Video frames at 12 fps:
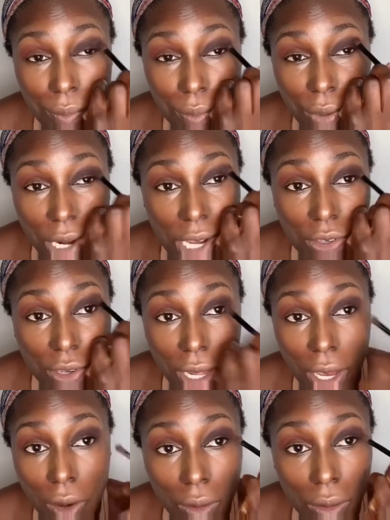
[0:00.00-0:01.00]
brush it
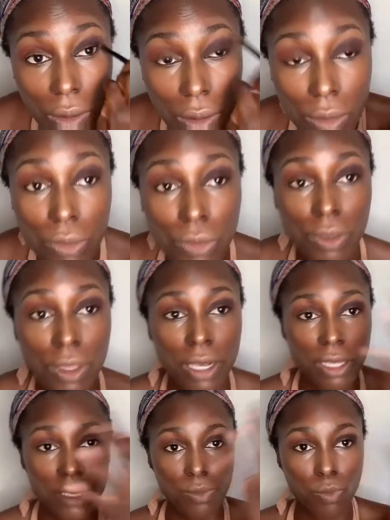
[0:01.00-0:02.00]
out so that
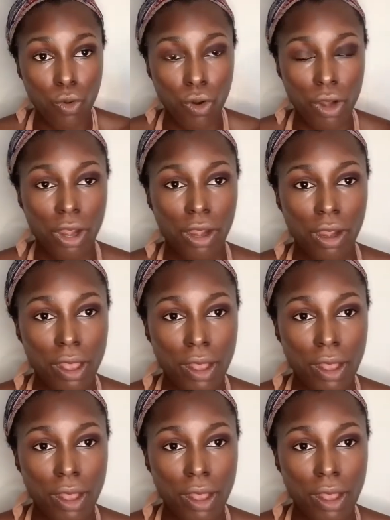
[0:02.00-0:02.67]
it's more